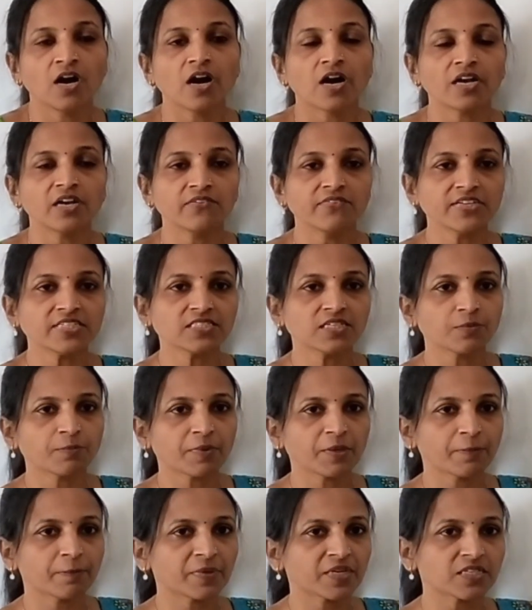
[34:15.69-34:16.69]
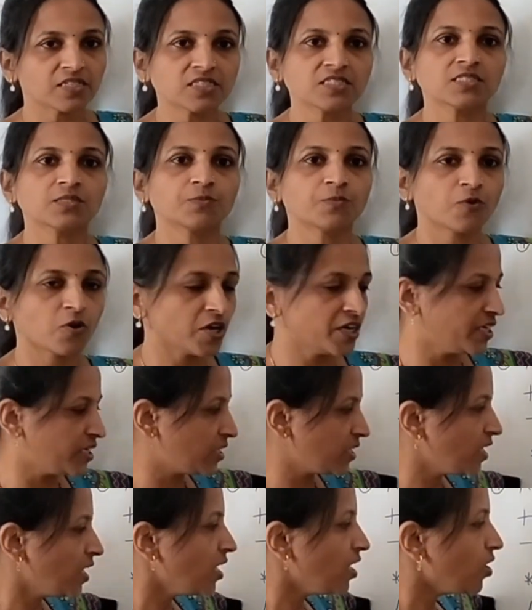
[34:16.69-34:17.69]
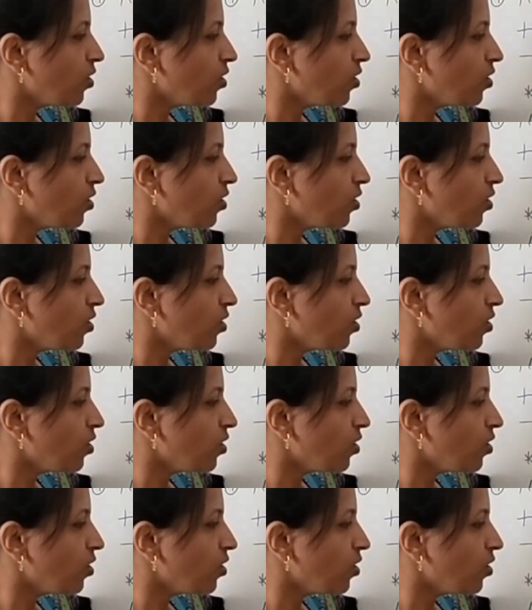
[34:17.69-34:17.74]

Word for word: Always remember this point.